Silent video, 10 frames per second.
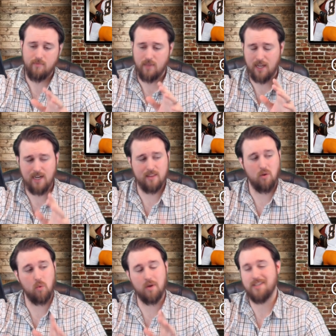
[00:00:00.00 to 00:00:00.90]
they got the
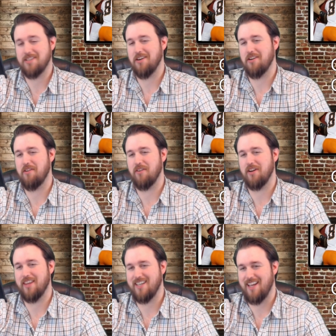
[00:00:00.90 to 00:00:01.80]
one turnover
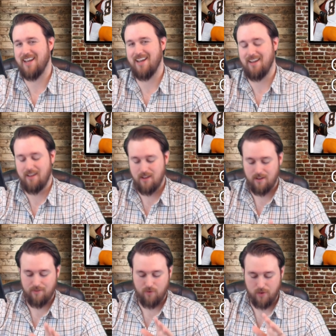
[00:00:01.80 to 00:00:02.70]
of the day
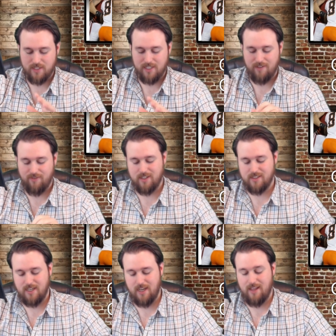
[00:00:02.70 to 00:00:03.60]
for the
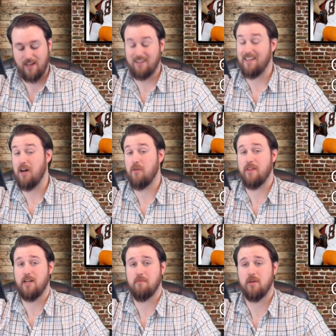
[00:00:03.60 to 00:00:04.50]
defense, and that allowed
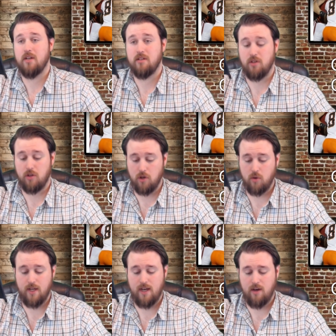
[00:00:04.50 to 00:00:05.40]
them to
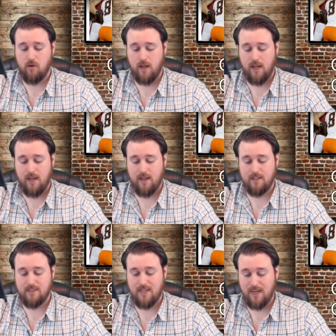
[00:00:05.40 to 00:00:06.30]
go down
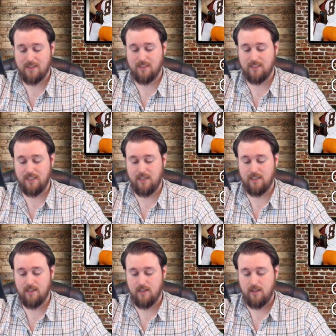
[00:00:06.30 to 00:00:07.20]
and take the
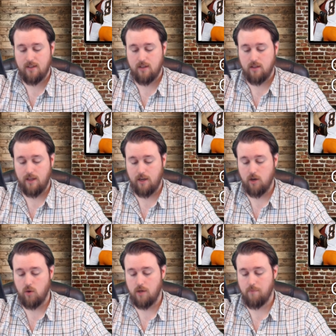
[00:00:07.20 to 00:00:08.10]
lead. They
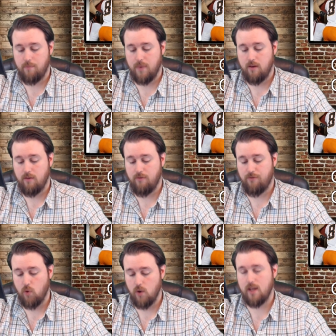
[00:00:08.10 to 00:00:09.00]
go up
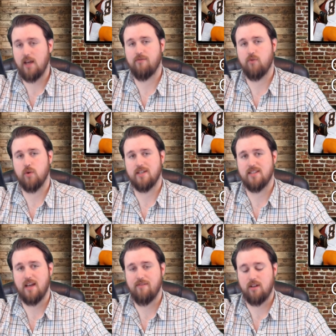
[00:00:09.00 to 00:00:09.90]
48
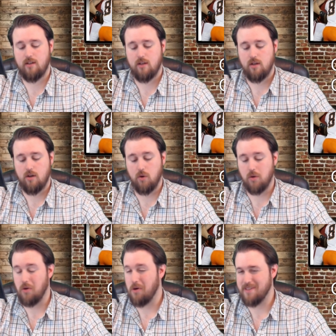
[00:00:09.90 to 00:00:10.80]
47.
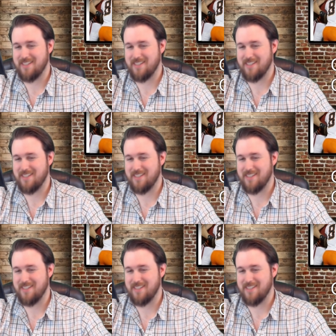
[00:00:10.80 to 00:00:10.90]
Oklahoma